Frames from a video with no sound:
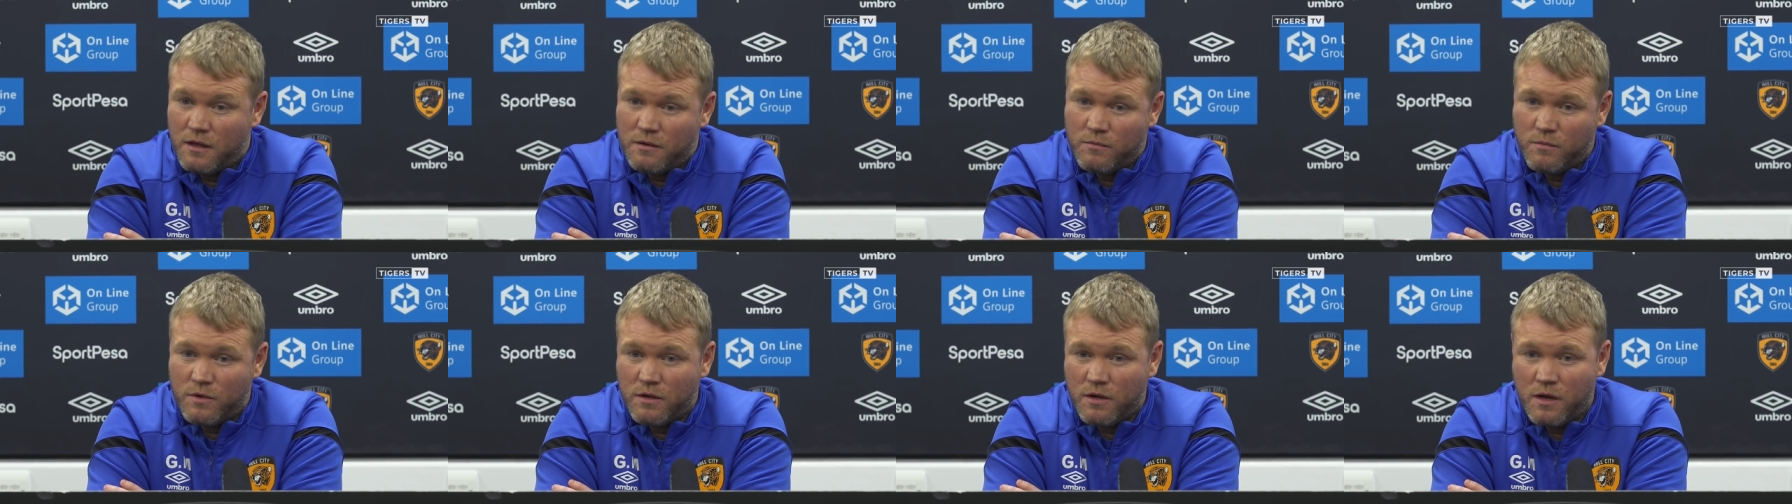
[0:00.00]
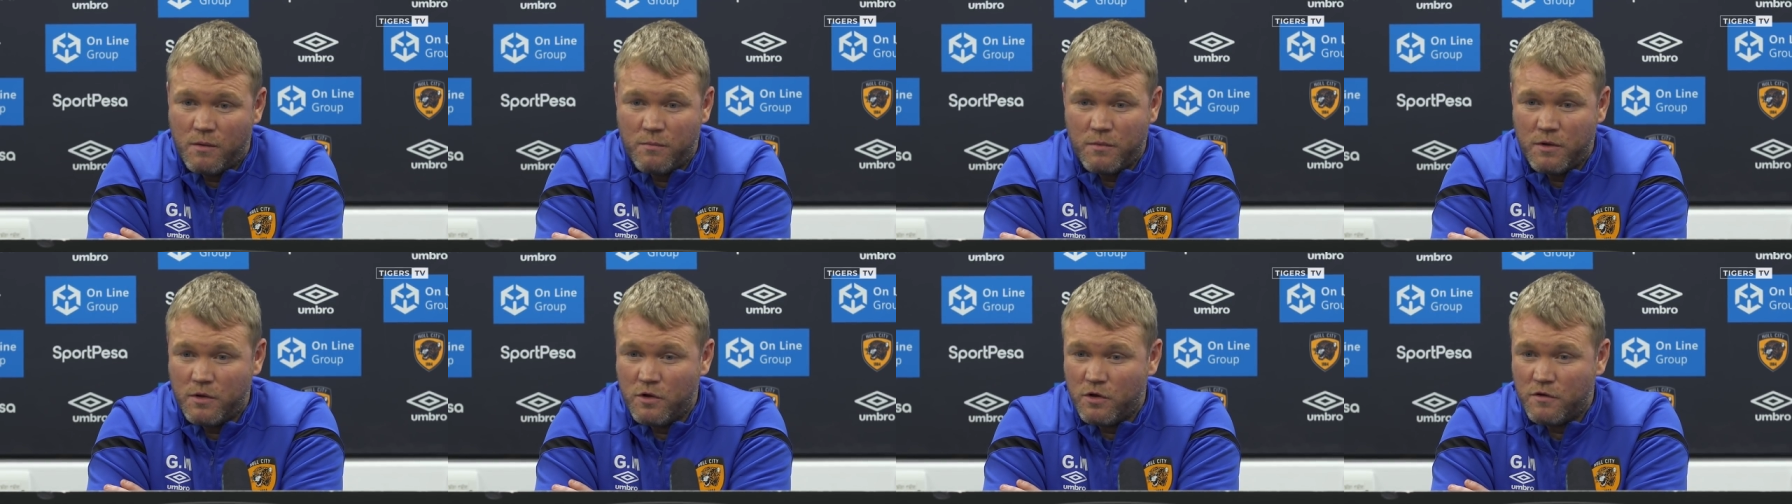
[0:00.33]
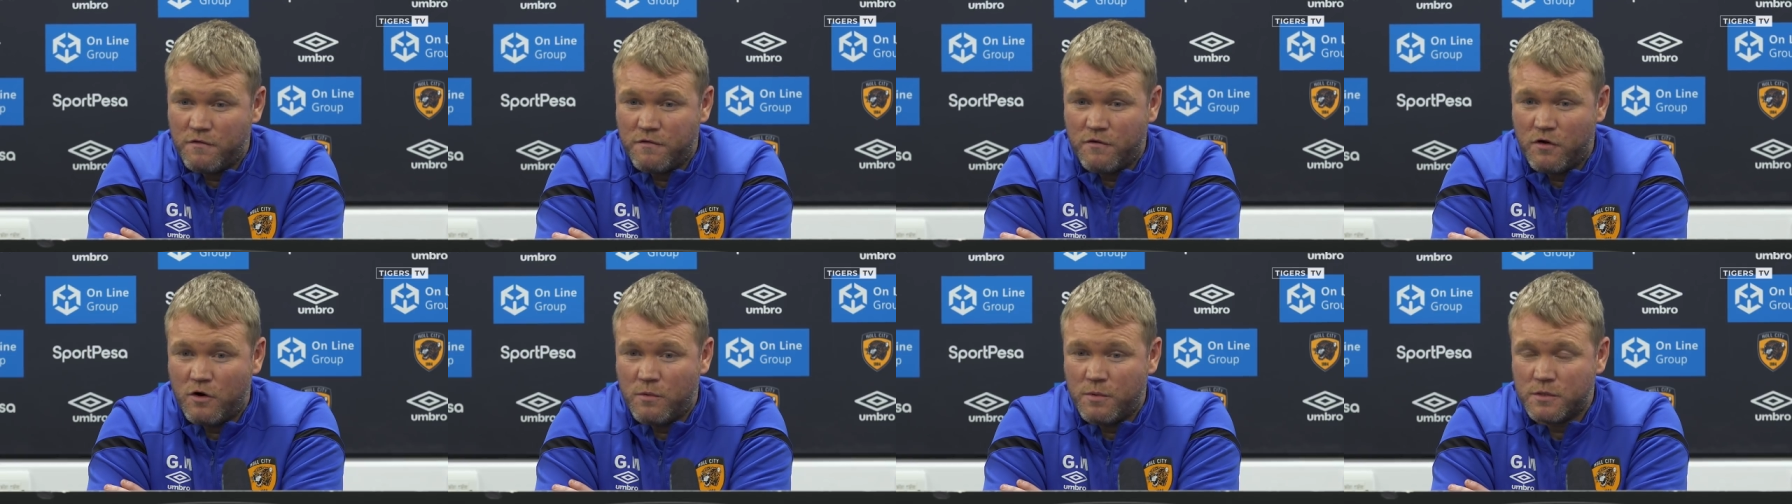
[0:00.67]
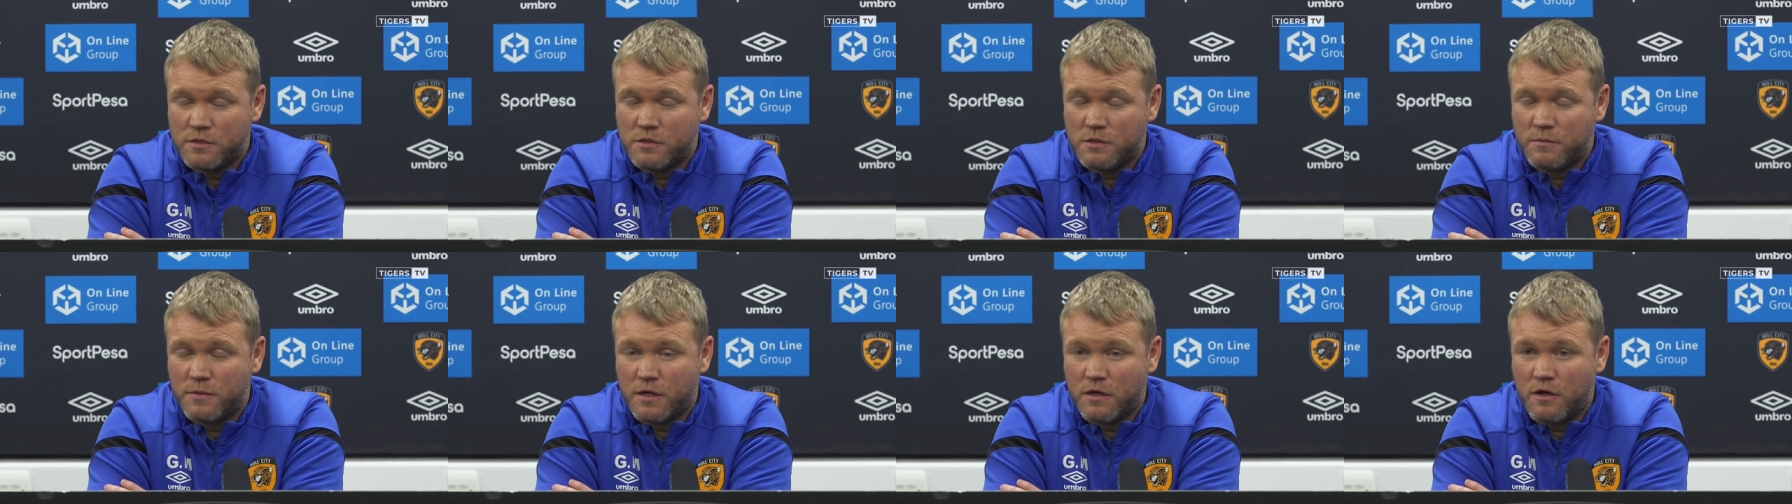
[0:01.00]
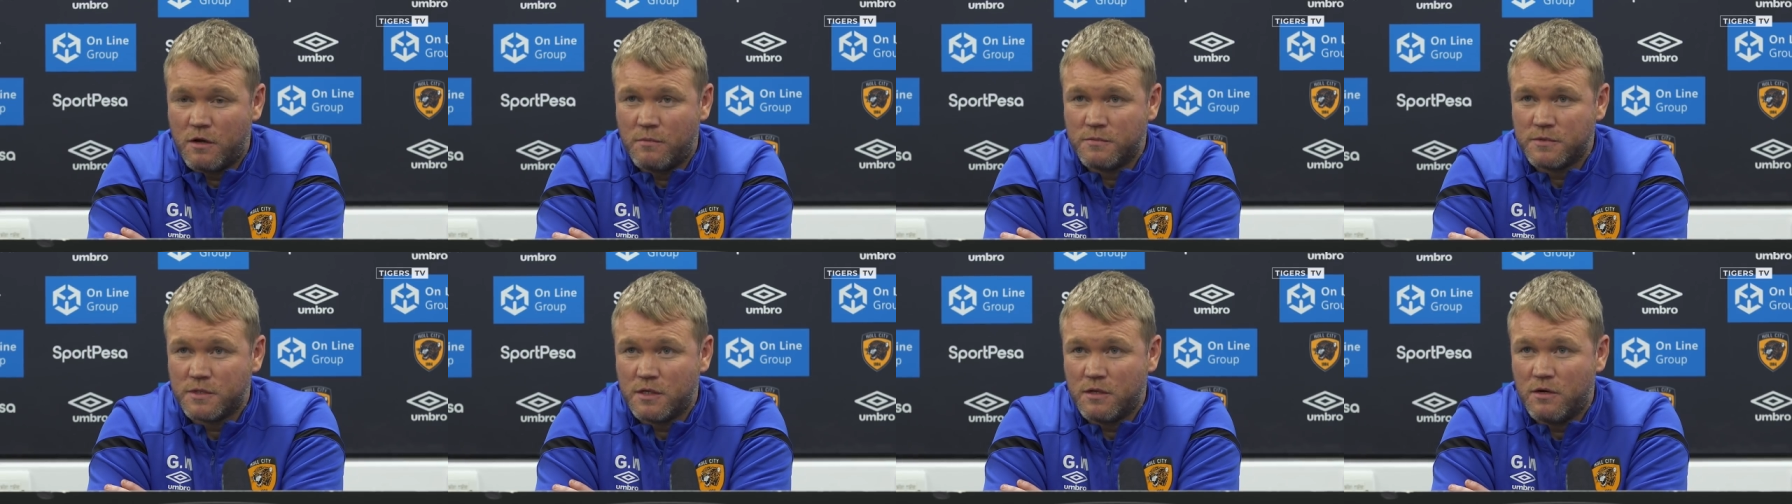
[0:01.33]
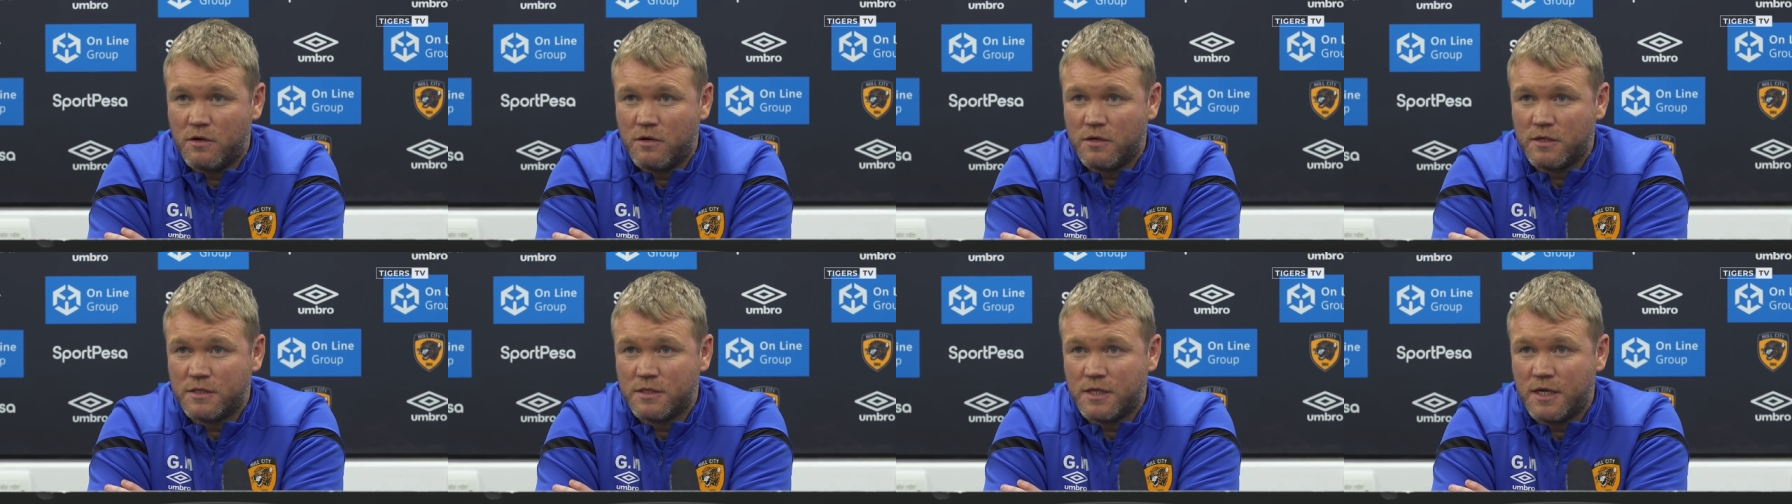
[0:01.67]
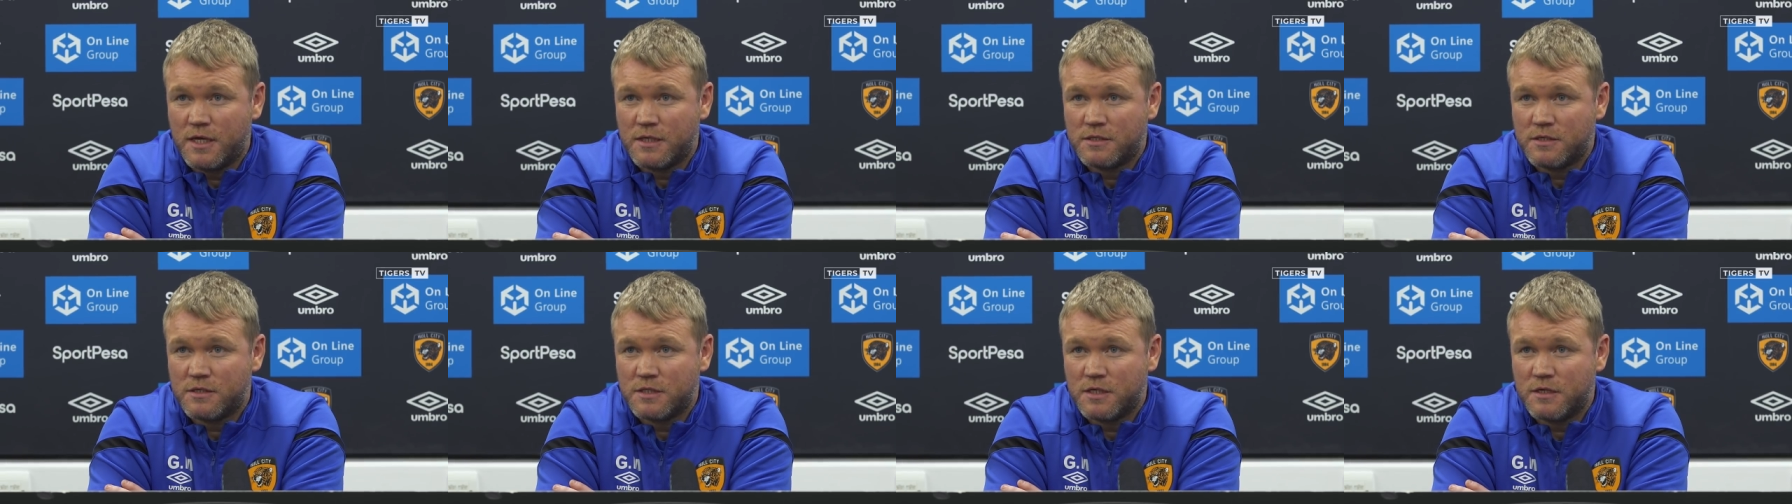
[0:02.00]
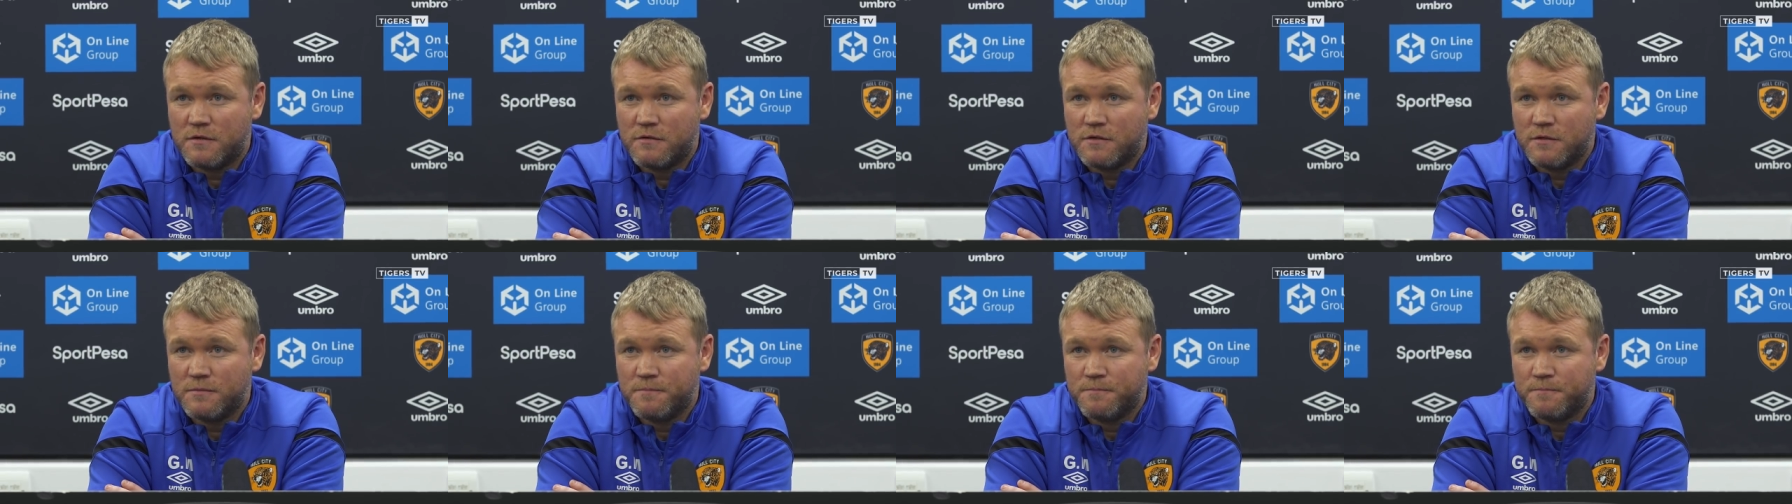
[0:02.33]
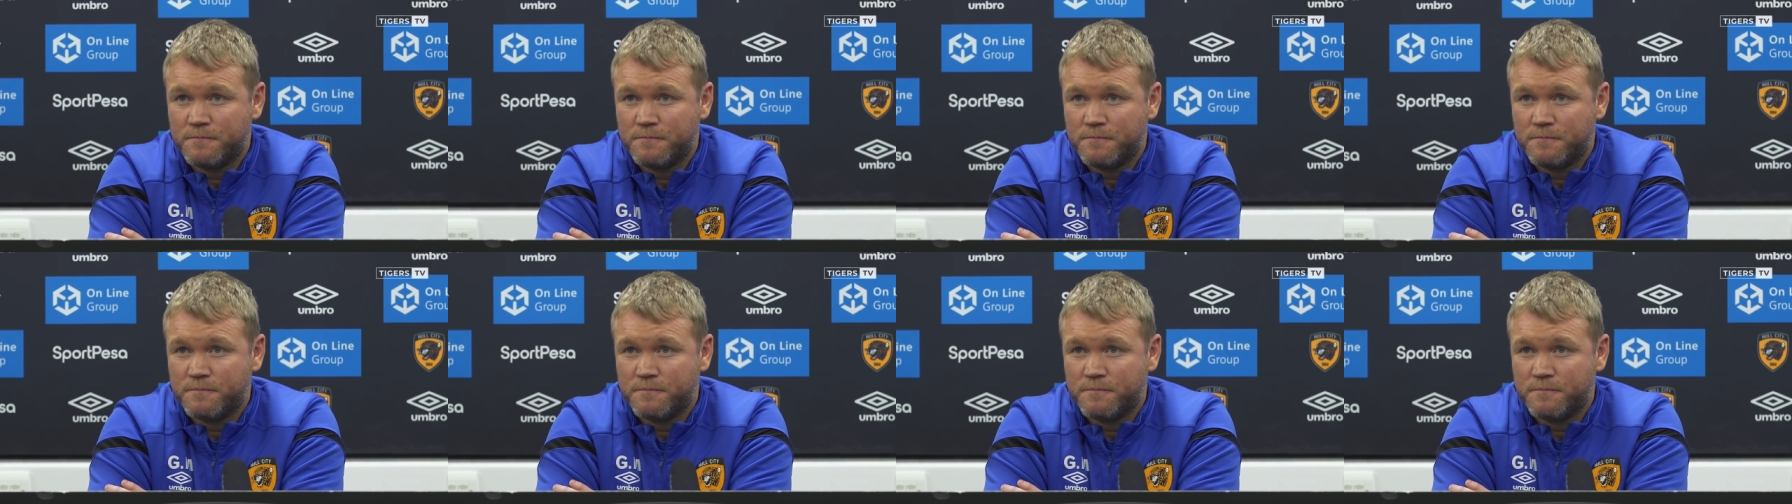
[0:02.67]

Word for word: we'll look forward to it when it comes along and test ourselves.